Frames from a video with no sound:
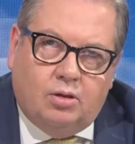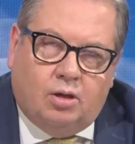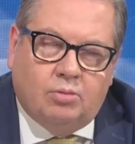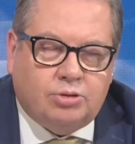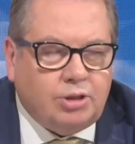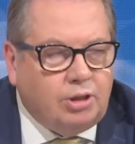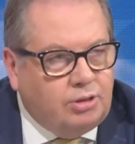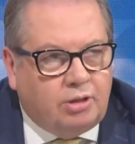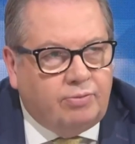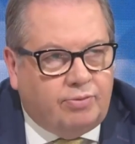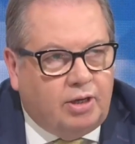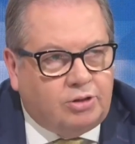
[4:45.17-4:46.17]
I would say
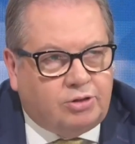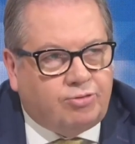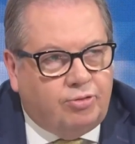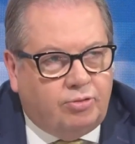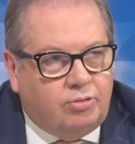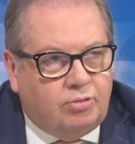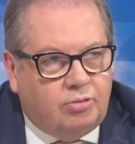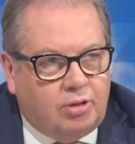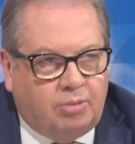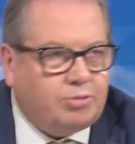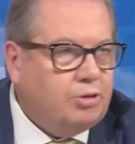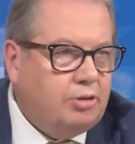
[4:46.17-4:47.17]
none of that is true.
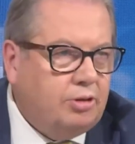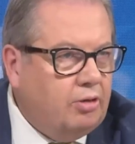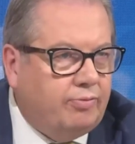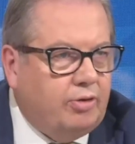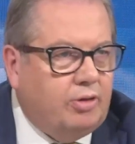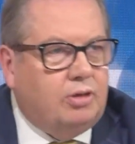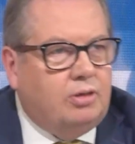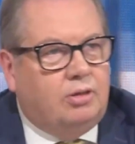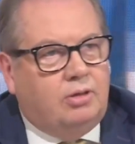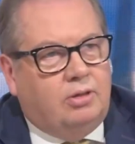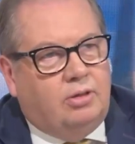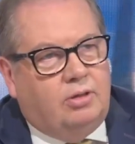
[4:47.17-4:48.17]
Absolutely none of it.
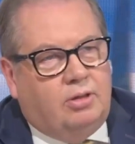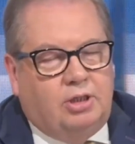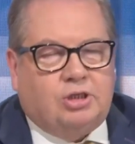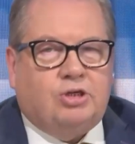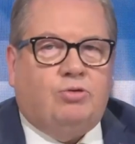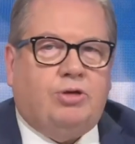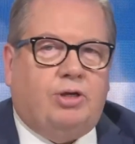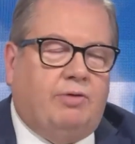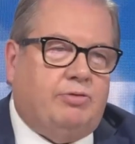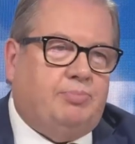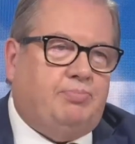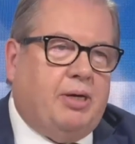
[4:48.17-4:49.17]
Well, I mean, talking out
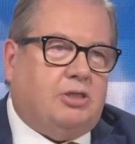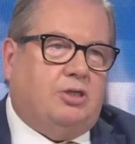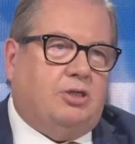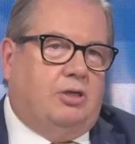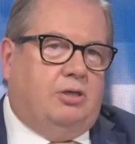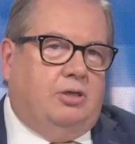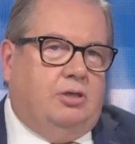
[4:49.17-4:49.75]
of his backside.